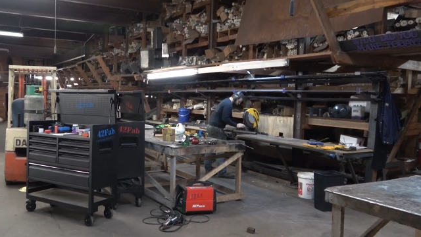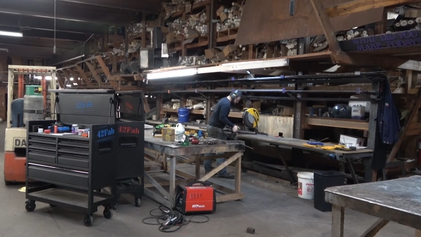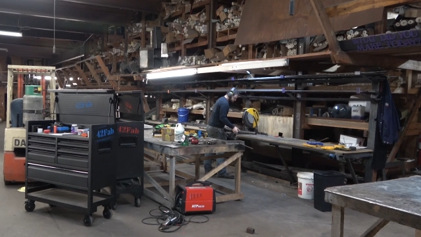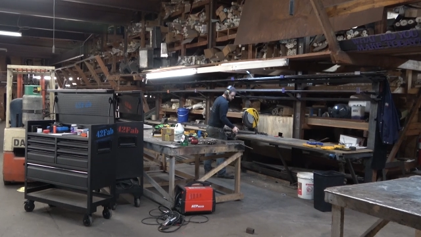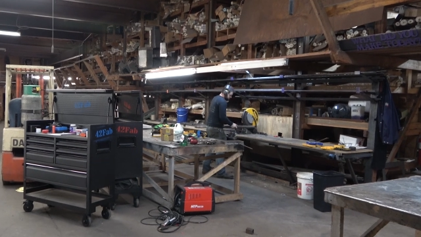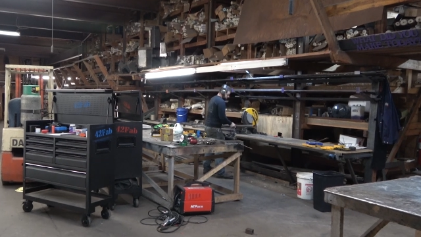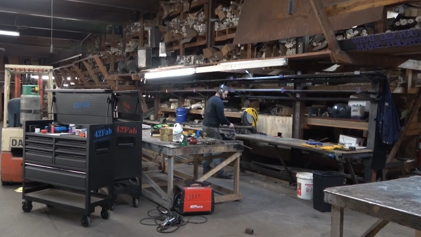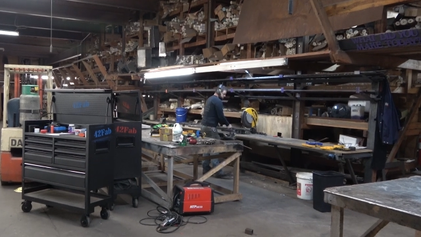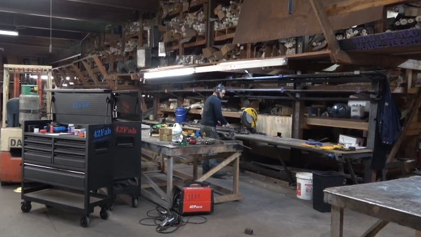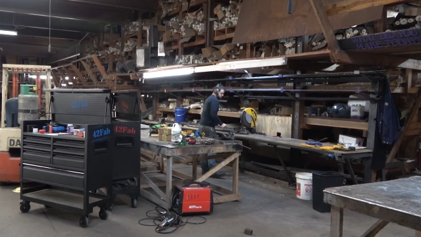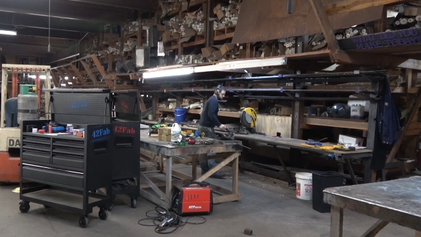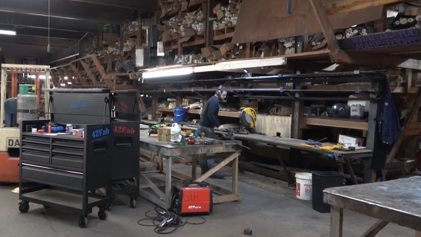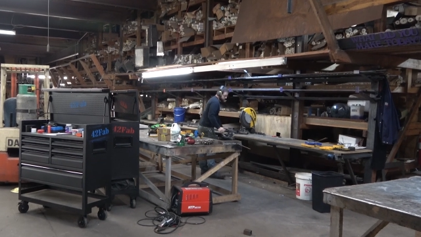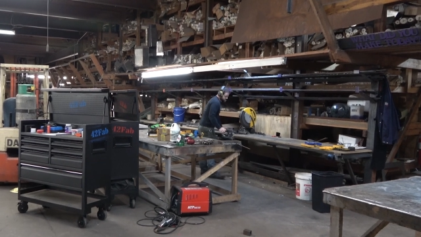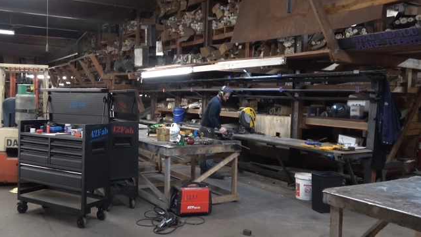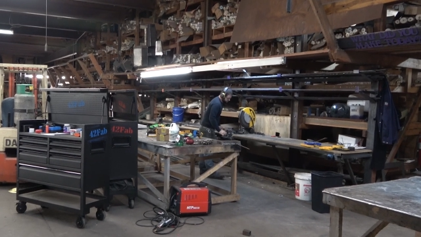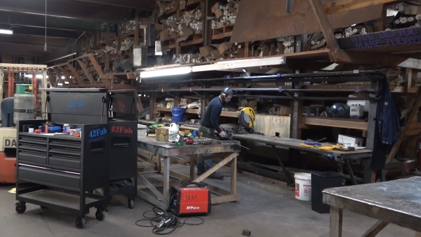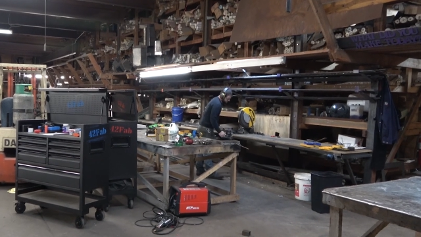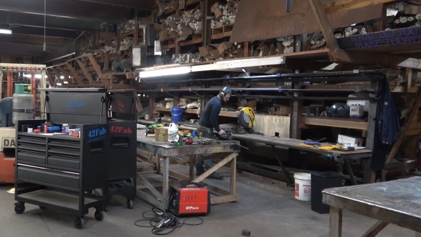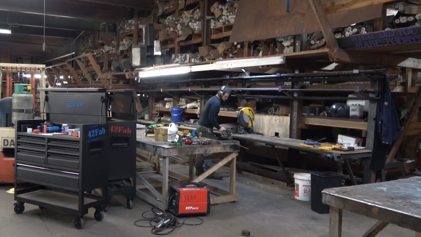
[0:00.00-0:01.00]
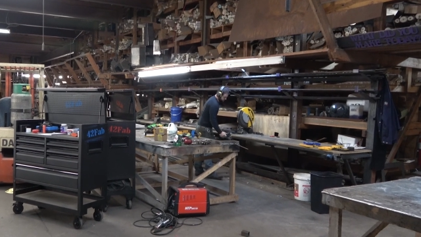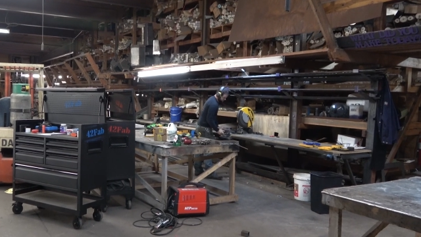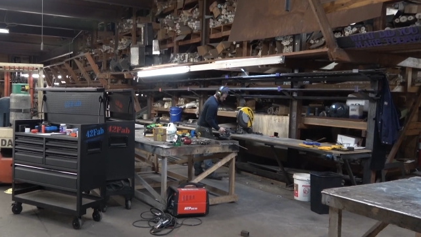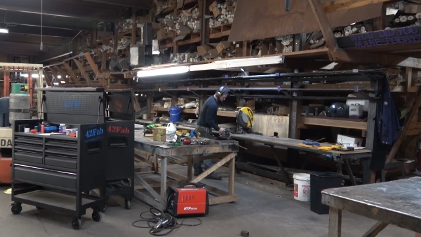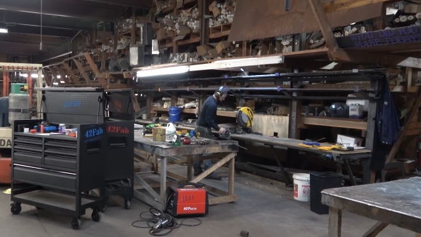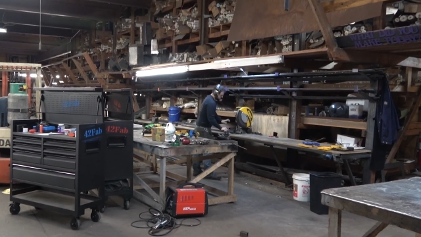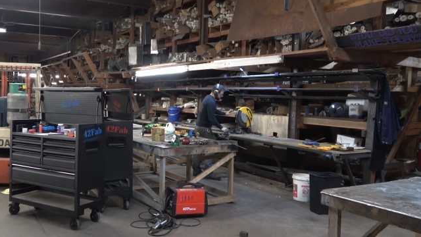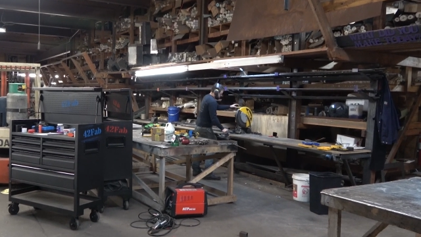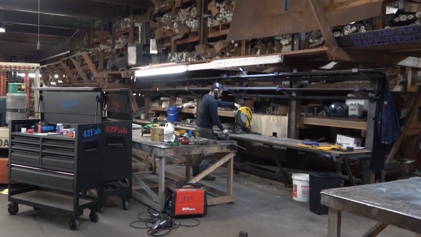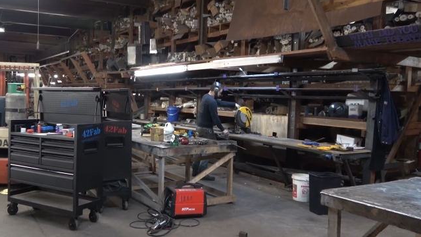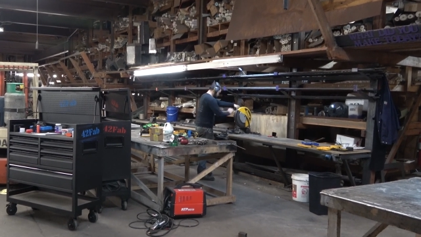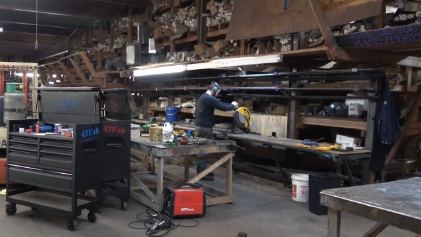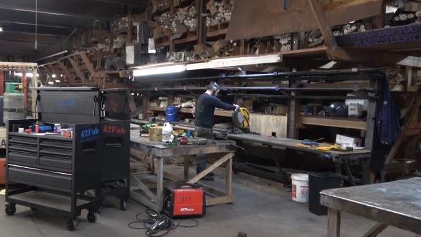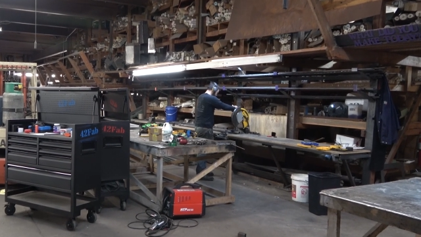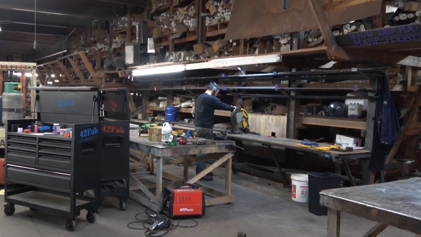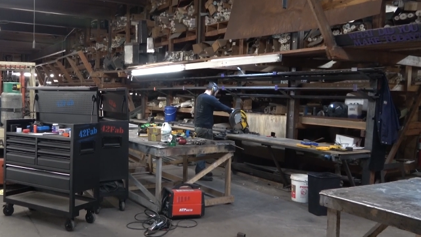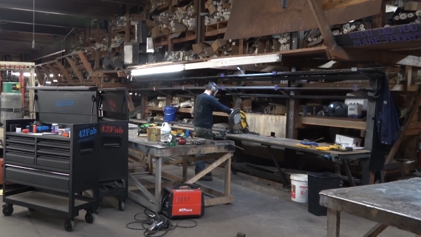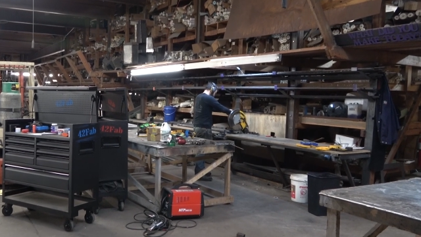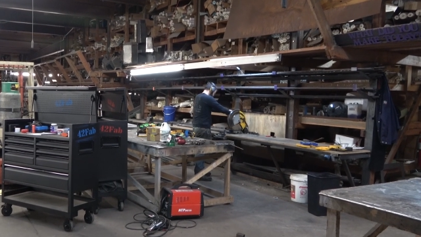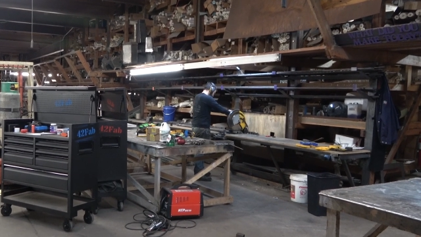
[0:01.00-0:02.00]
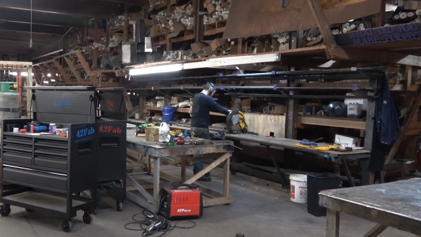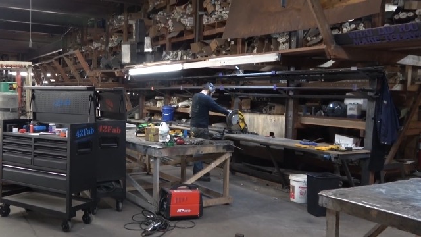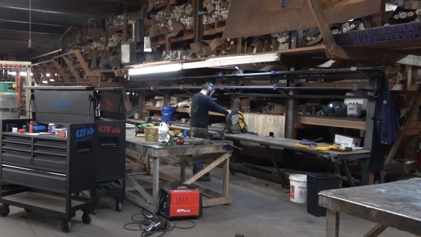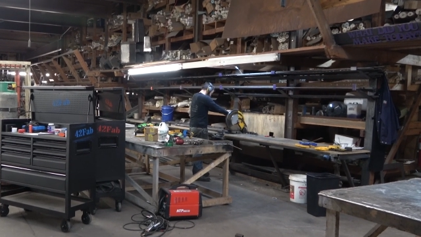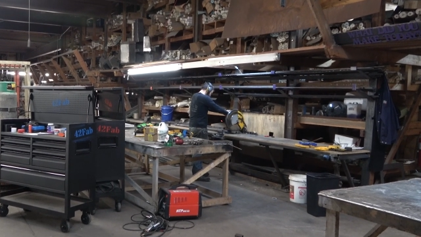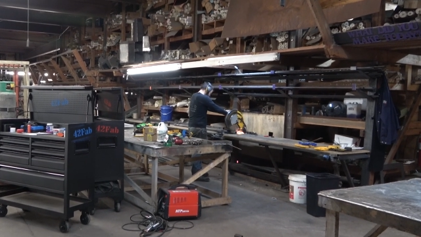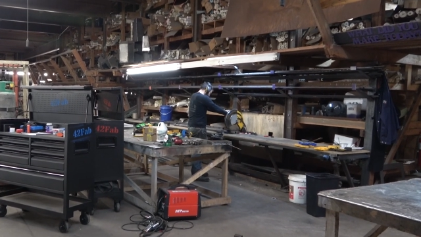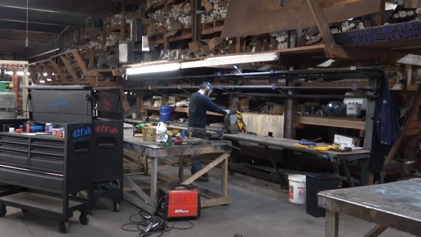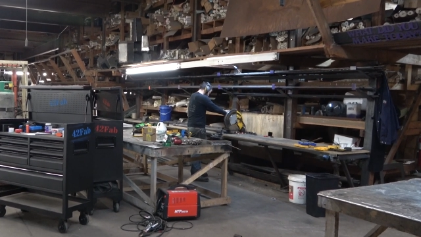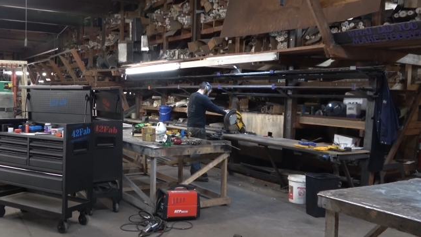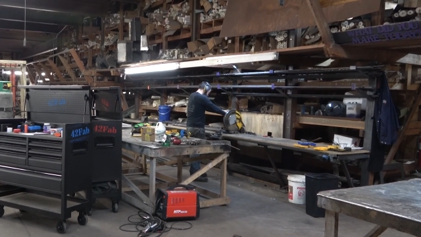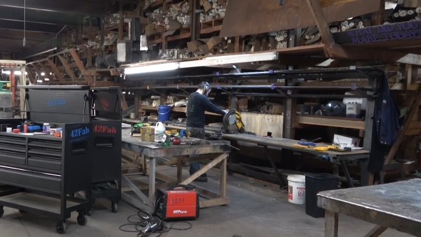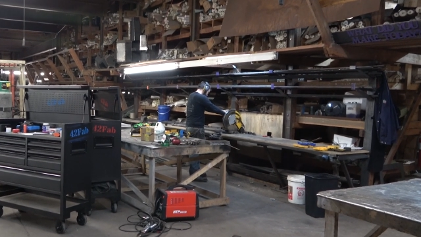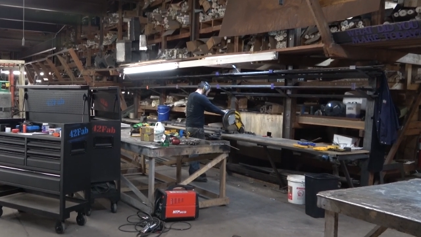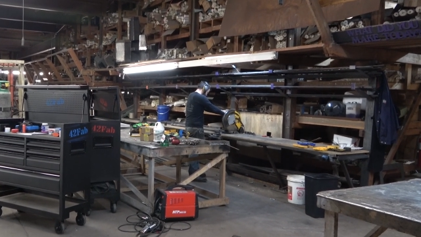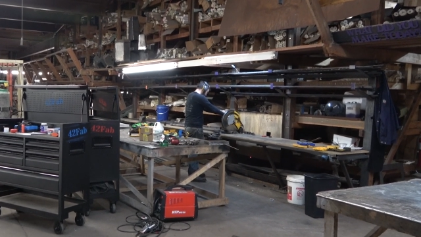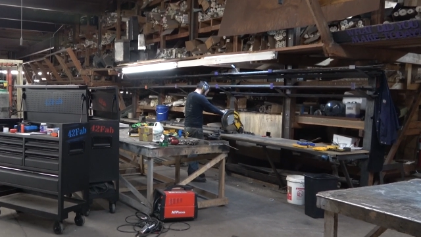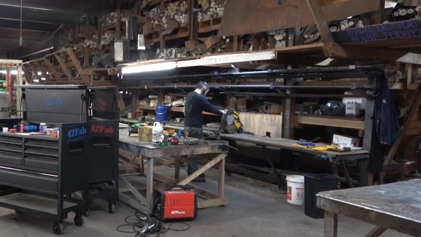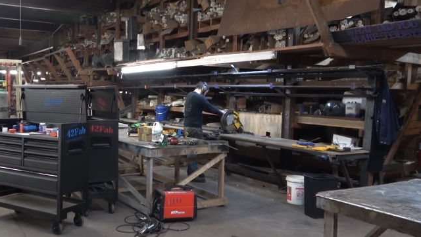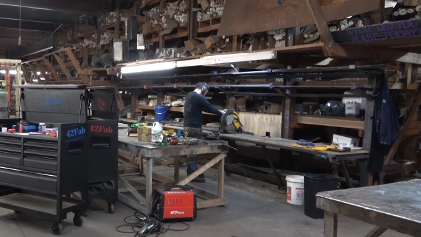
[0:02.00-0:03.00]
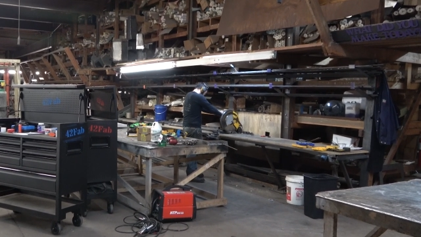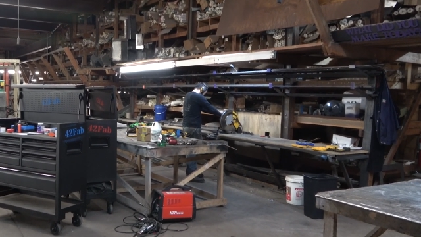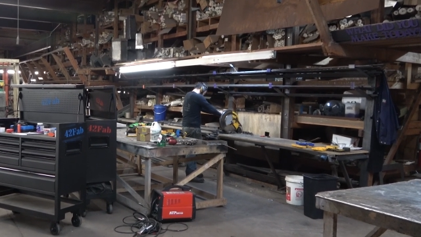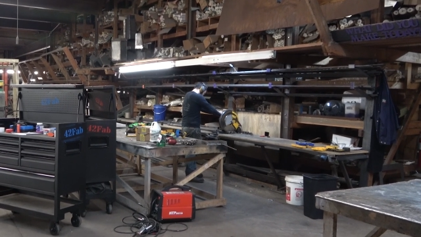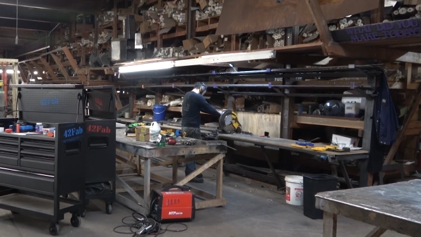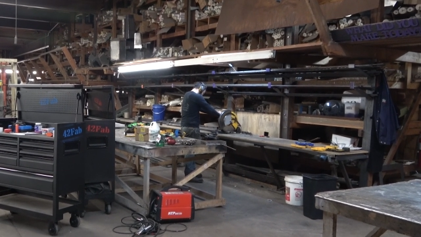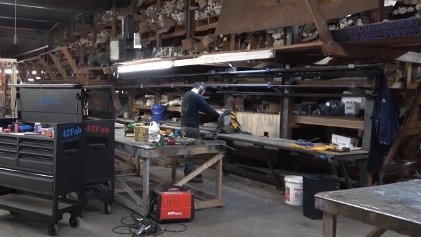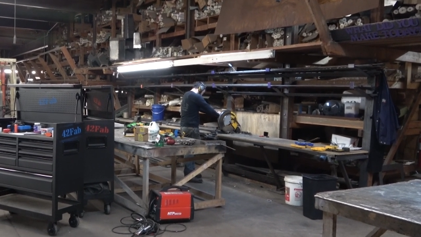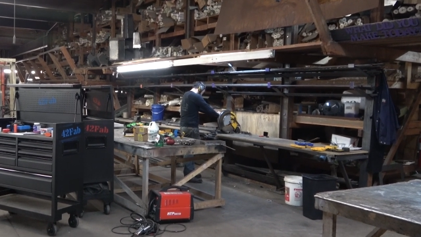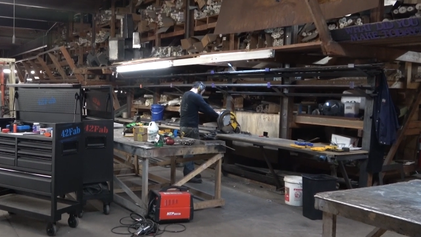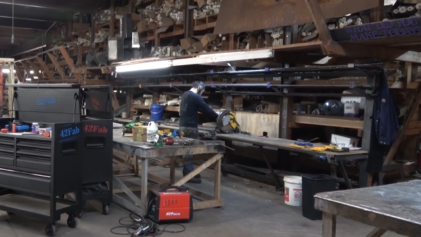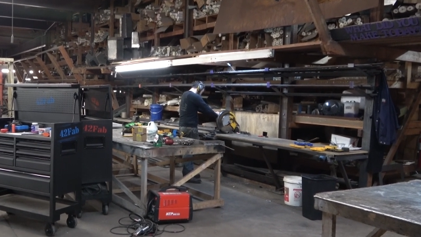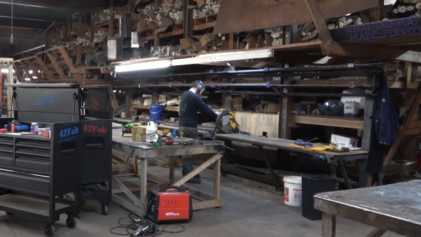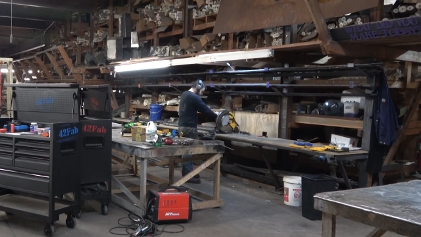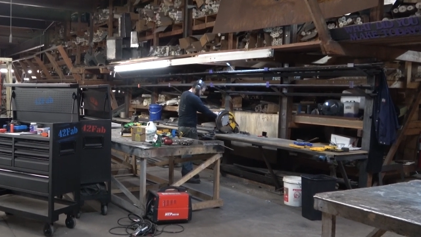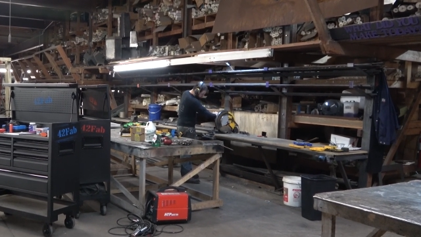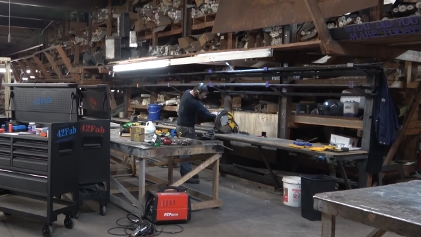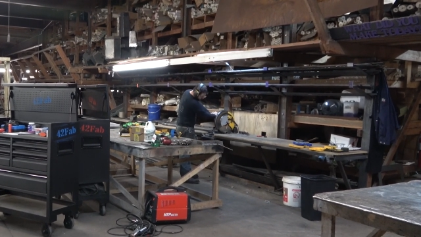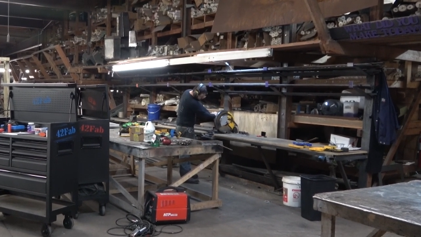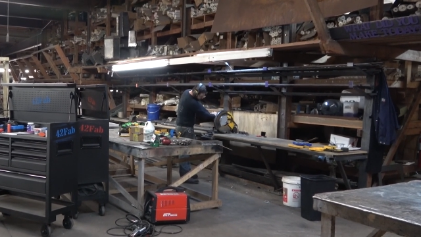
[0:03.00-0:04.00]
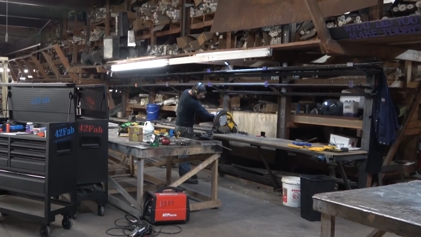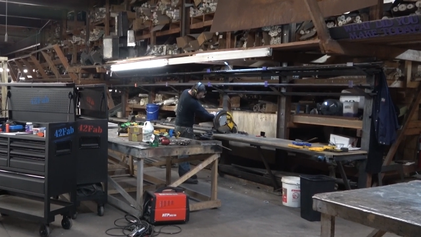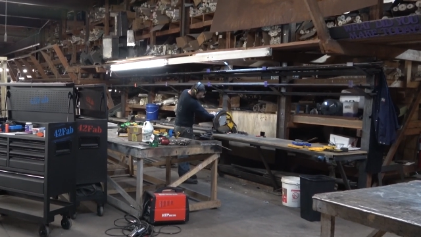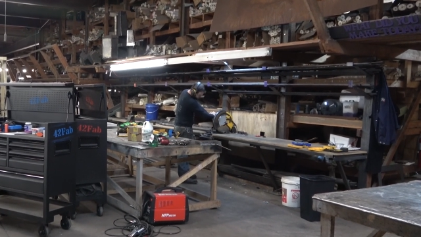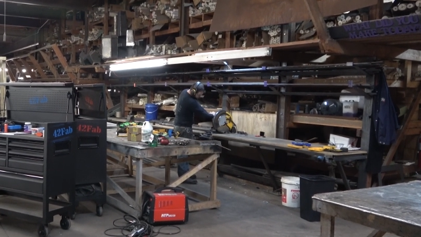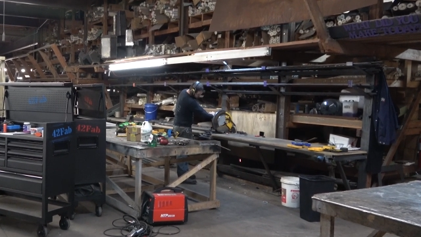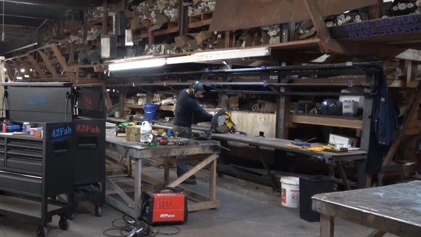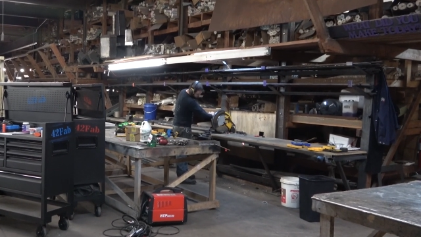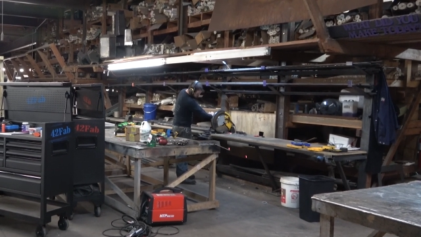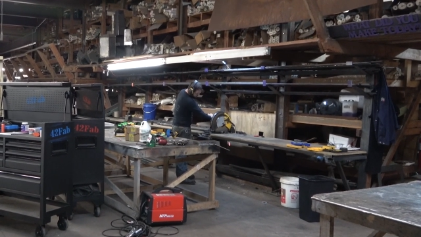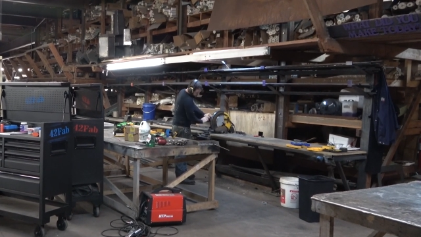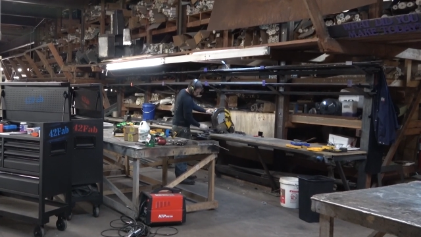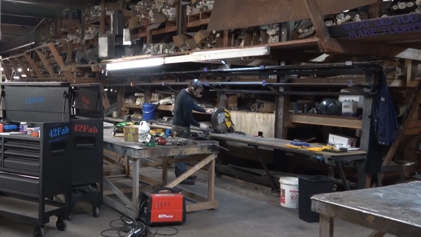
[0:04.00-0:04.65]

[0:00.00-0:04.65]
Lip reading: No face is visible, so there are no lips to read.